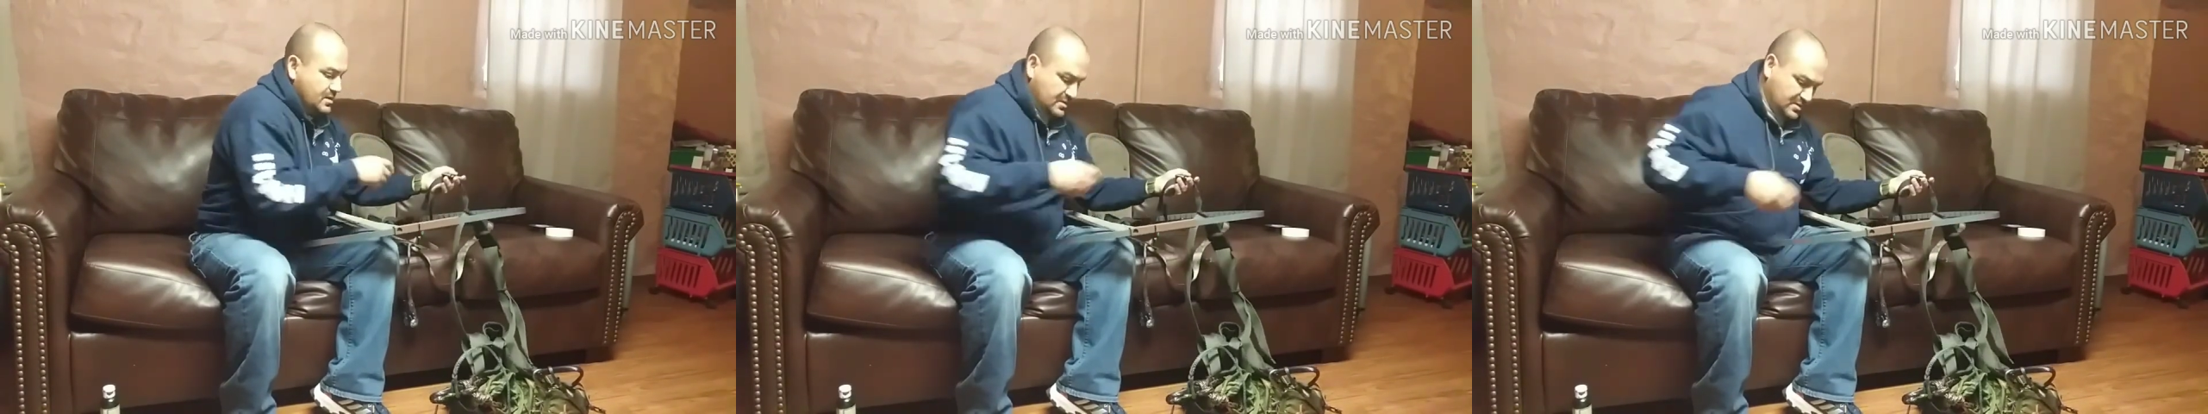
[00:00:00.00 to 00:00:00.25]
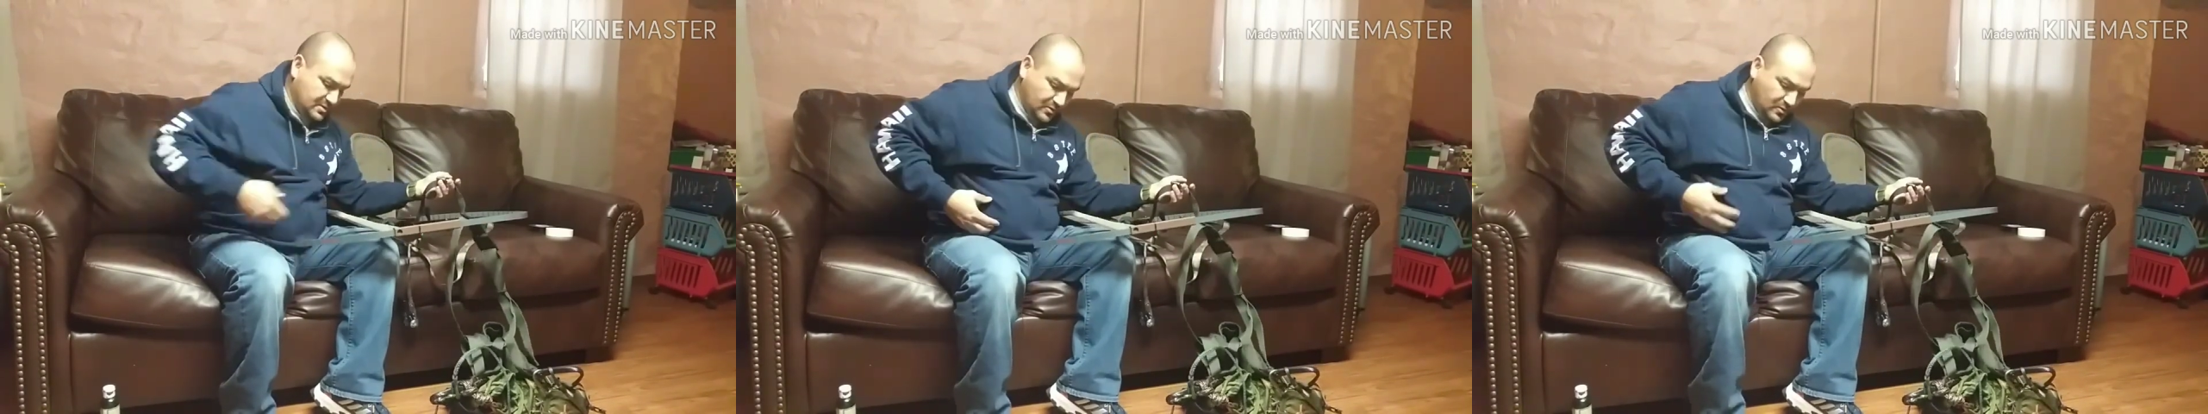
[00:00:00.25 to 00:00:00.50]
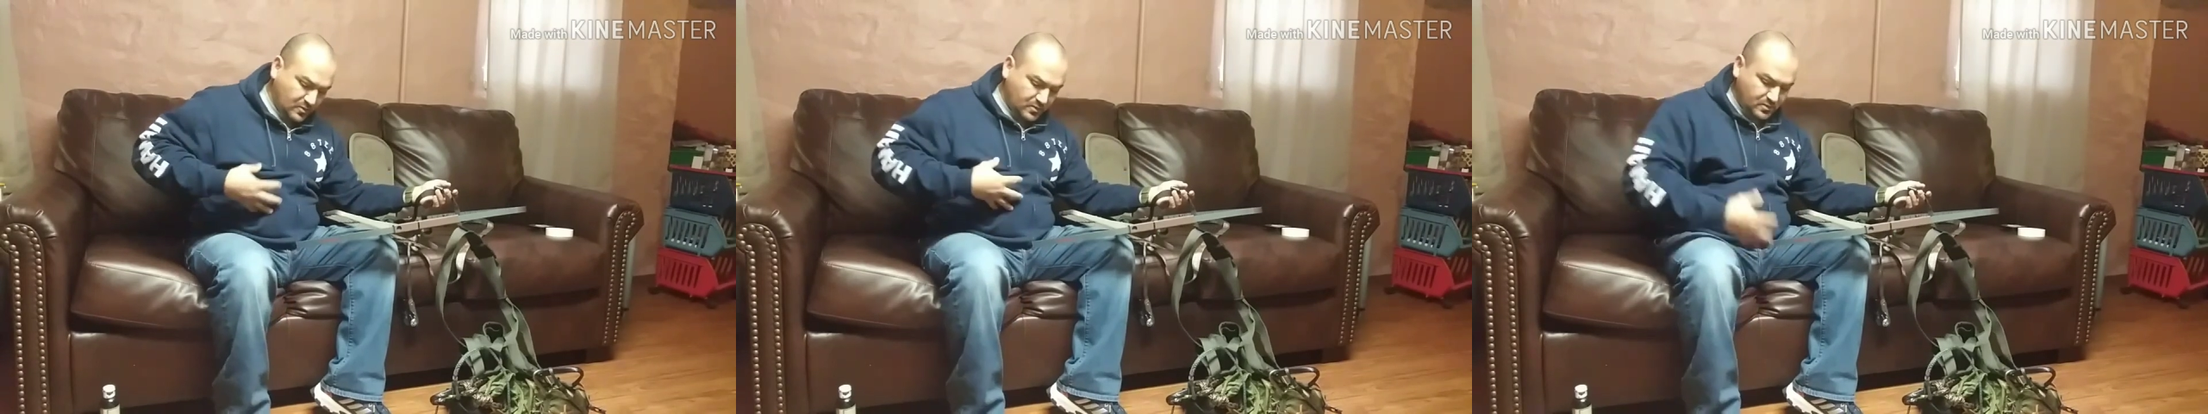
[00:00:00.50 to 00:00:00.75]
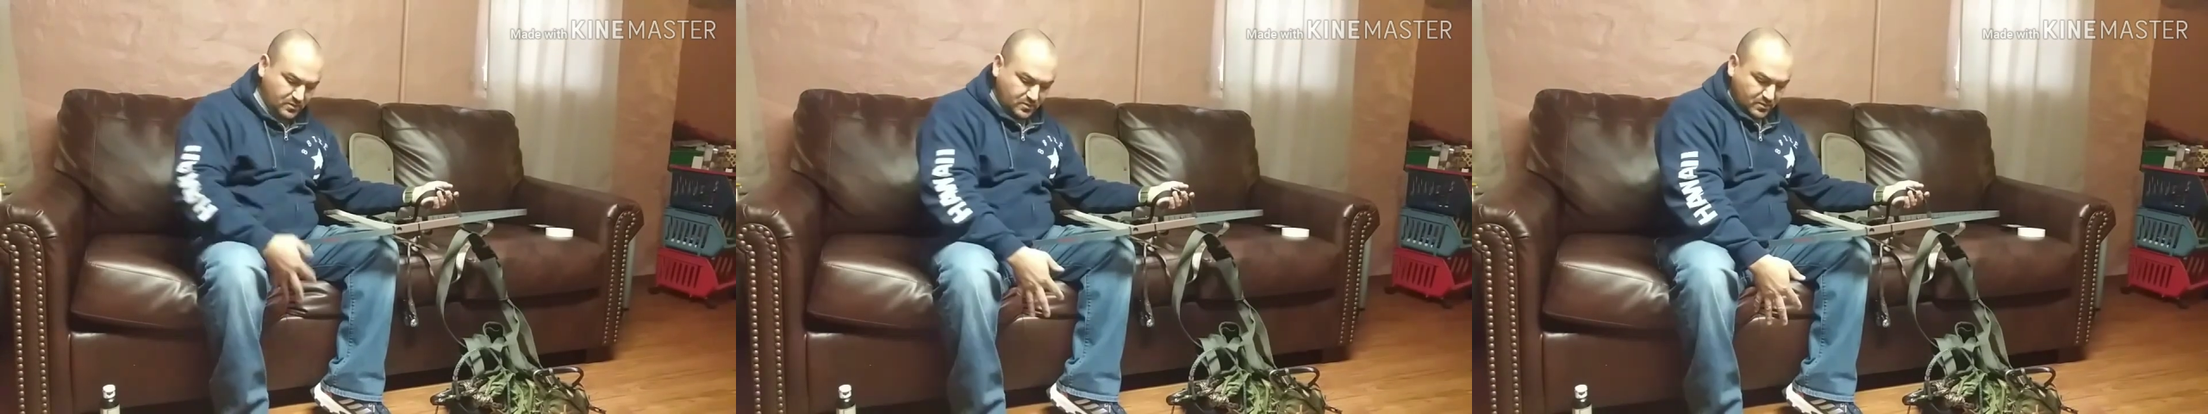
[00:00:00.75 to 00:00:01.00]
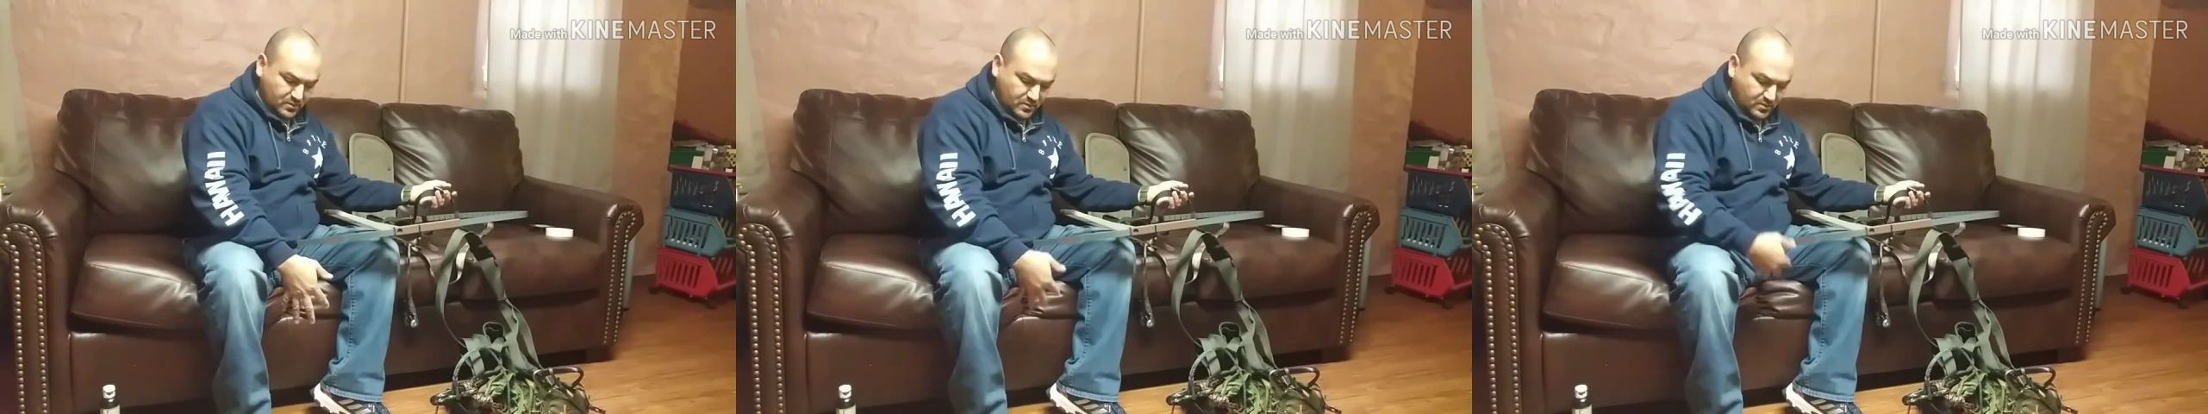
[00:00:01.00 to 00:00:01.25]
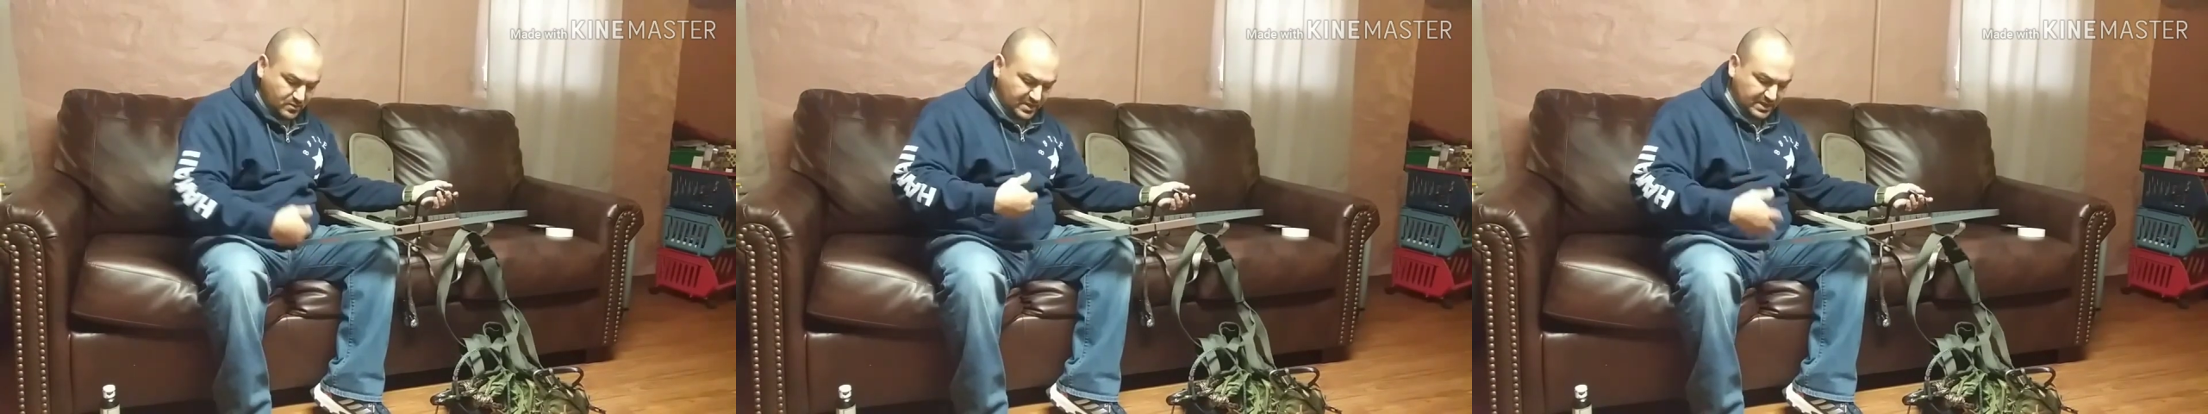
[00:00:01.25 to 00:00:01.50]
So
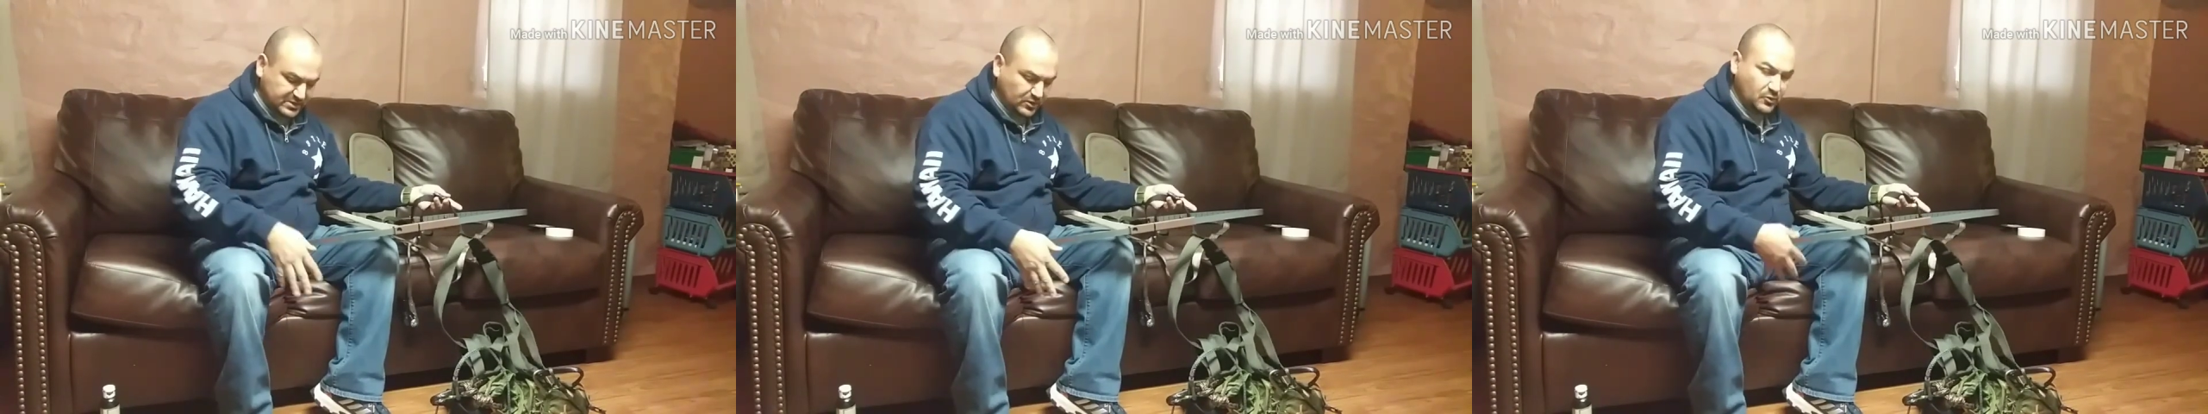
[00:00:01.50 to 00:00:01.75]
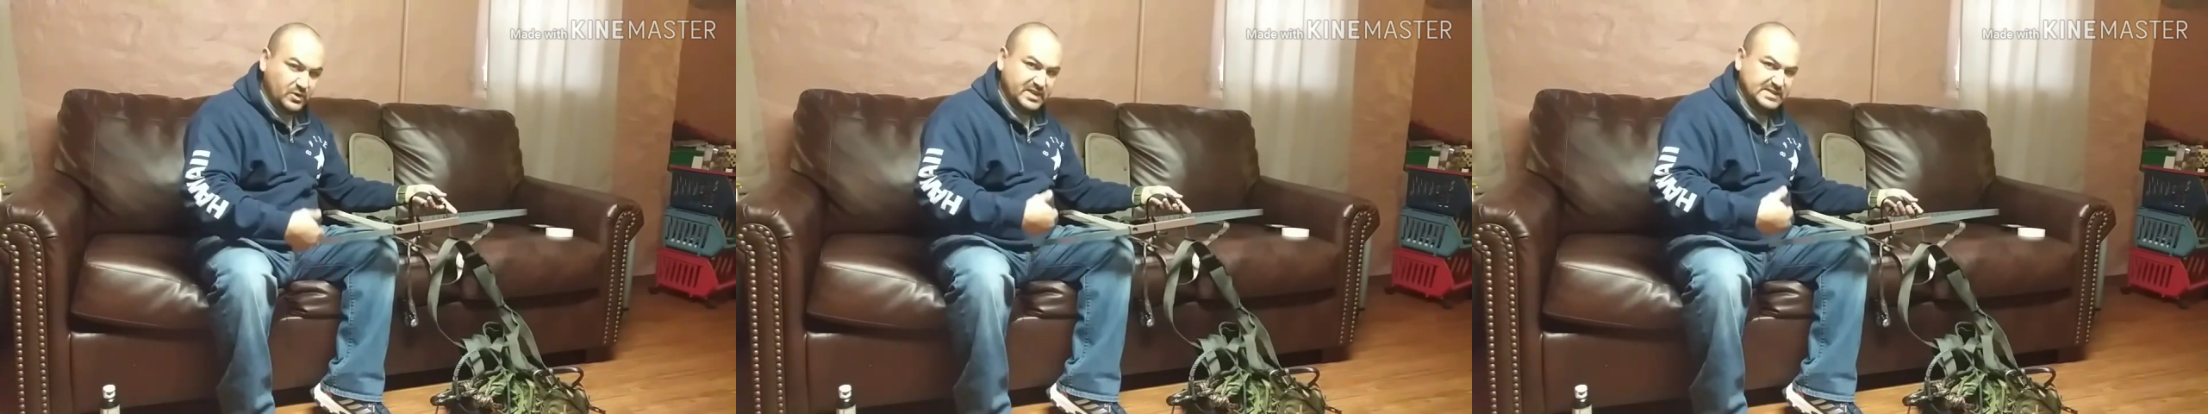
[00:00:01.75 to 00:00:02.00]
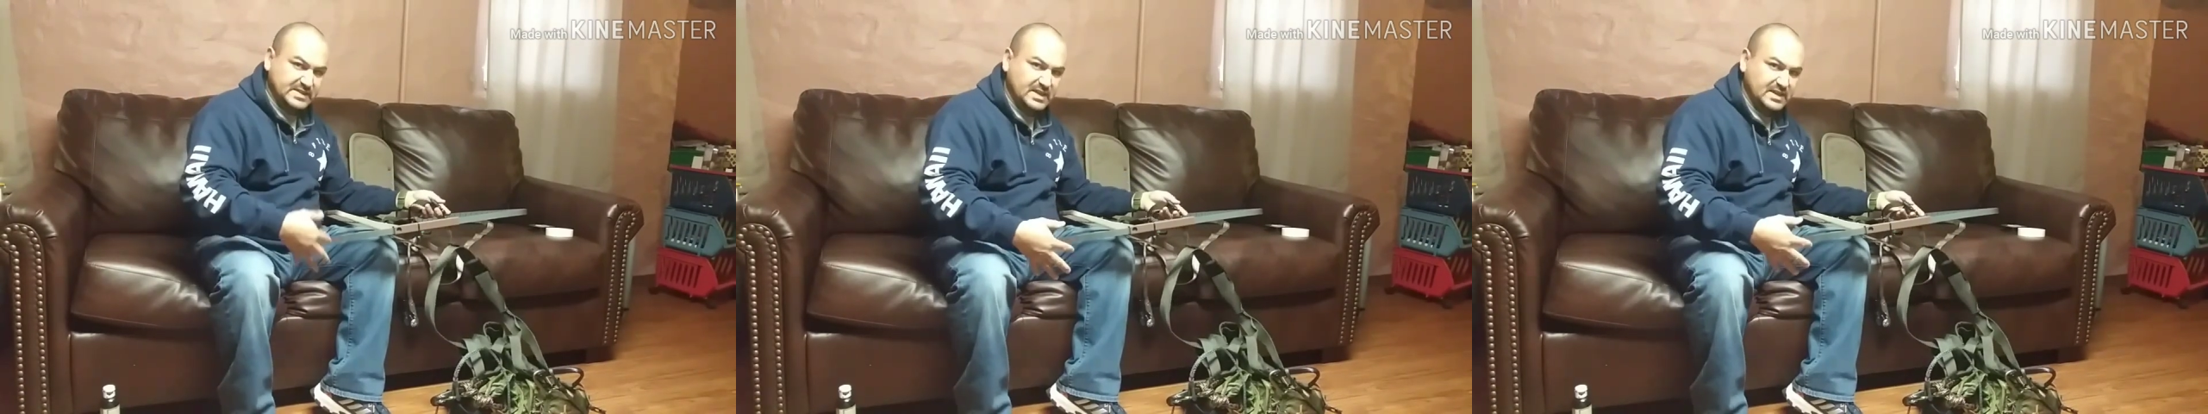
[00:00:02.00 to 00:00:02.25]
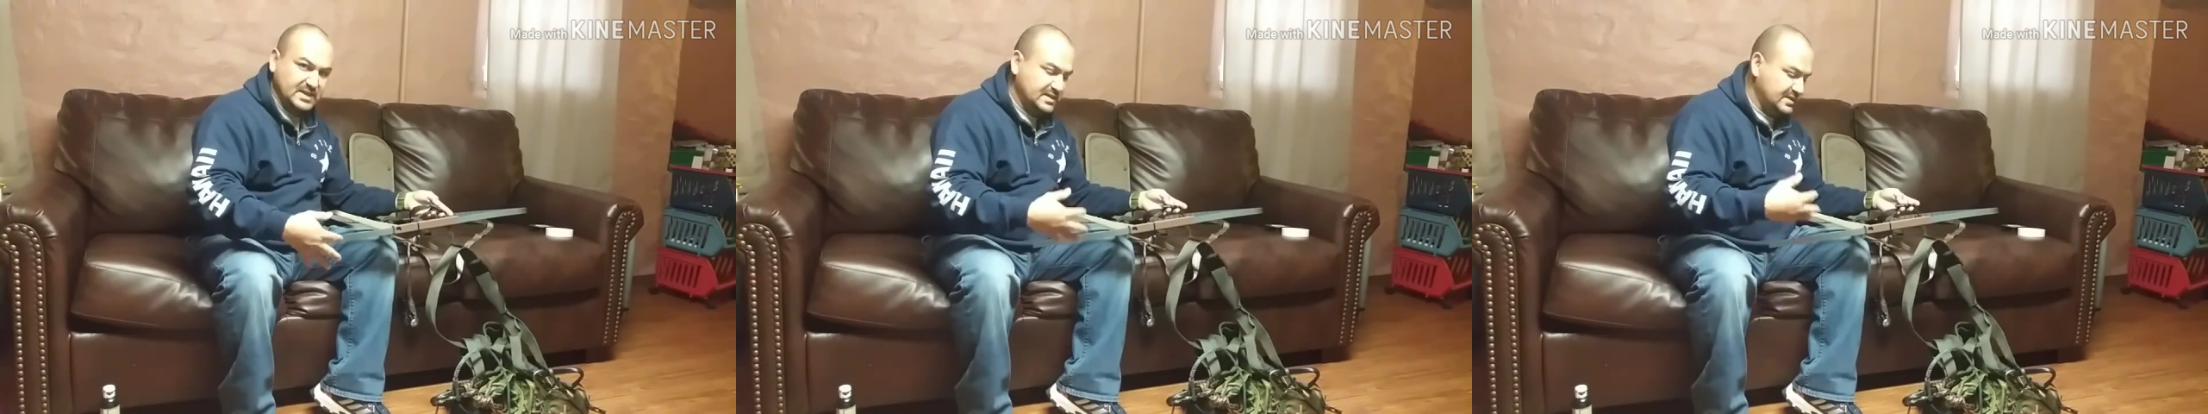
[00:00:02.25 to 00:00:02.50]
it's always